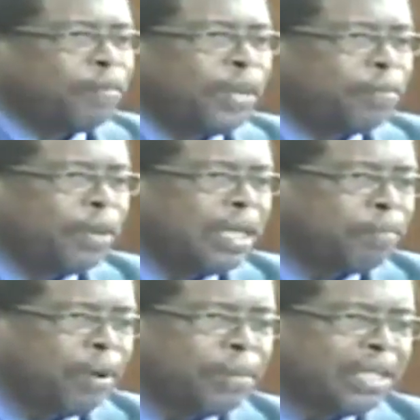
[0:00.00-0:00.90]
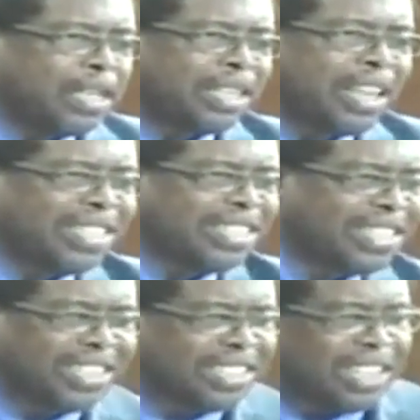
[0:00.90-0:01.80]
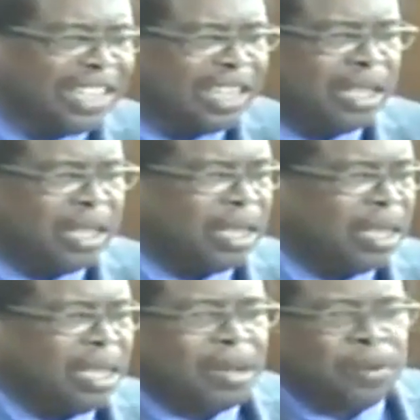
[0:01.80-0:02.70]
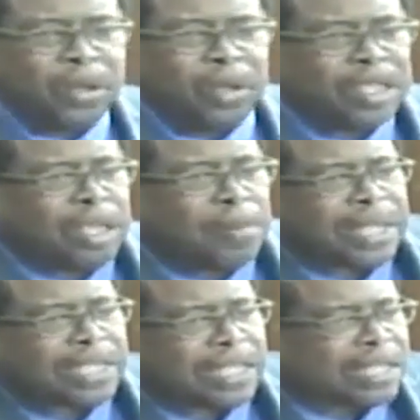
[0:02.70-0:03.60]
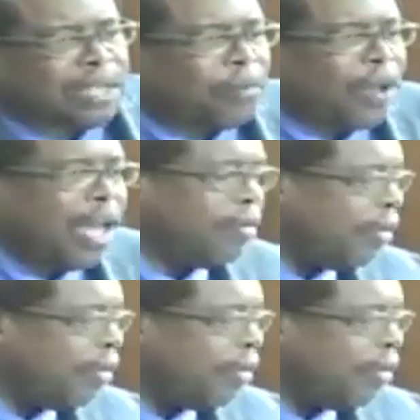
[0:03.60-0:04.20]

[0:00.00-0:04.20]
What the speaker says: people in the public sector at 60. We know some at 65.